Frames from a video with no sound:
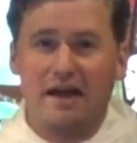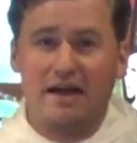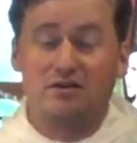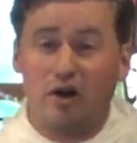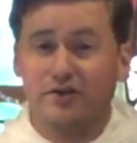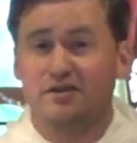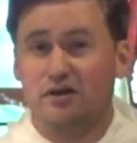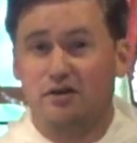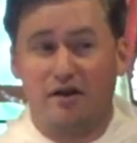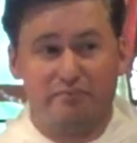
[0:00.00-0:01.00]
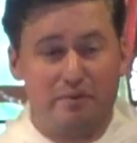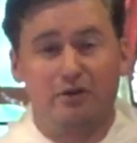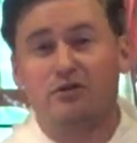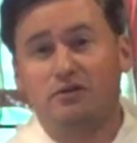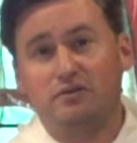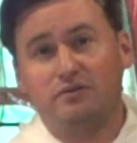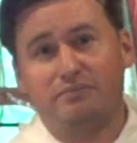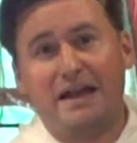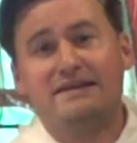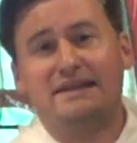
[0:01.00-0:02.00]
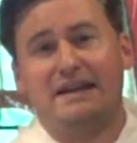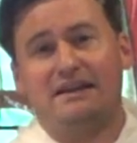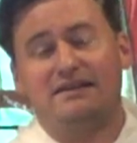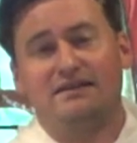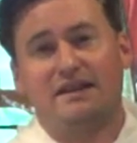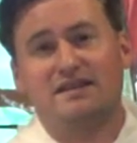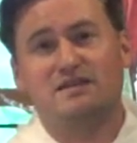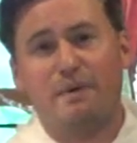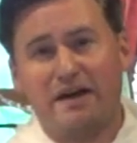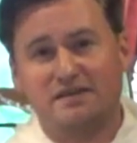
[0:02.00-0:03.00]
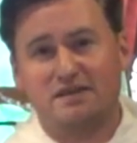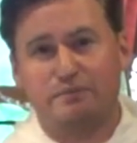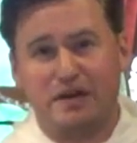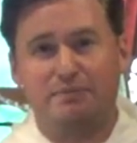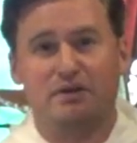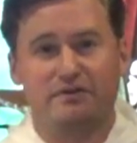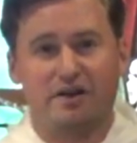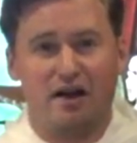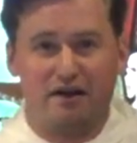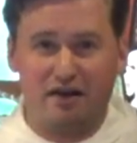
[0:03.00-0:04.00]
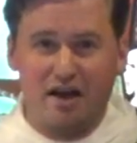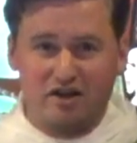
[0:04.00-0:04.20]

and also of biblical mandate that expects the people of God